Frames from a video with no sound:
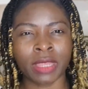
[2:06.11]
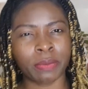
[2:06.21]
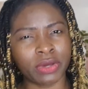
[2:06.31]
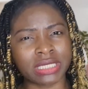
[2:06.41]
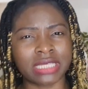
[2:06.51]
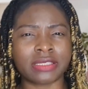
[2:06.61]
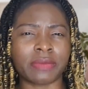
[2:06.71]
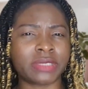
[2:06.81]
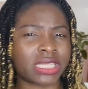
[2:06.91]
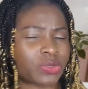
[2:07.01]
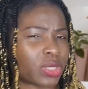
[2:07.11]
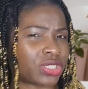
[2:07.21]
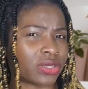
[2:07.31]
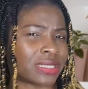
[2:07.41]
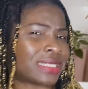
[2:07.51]
But in some
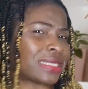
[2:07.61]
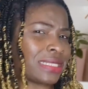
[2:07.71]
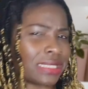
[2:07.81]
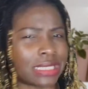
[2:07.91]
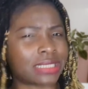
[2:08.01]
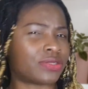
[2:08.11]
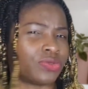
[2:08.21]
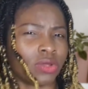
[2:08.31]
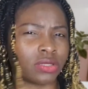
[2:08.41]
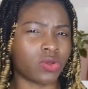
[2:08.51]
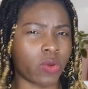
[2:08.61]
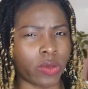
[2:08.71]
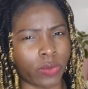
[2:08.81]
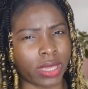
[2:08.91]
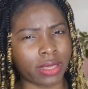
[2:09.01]
situations, these cysts do not go
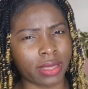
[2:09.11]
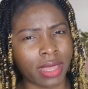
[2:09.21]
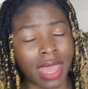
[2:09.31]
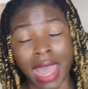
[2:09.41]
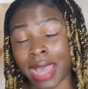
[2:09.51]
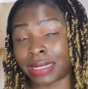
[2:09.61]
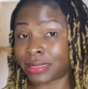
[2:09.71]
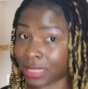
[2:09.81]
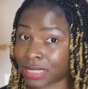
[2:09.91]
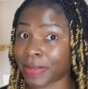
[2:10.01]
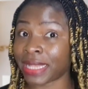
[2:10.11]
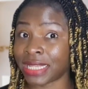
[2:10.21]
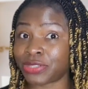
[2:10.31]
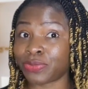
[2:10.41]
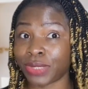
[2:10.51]
away and it might
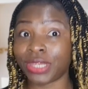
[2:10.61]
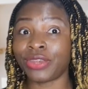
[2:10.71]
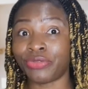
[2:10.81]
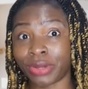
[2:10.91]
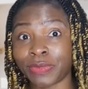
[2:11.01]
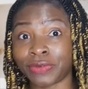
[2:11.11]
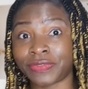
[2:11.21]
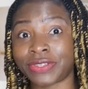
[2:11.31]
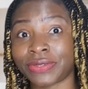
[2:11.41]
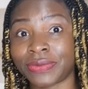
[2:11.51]
need to be removed.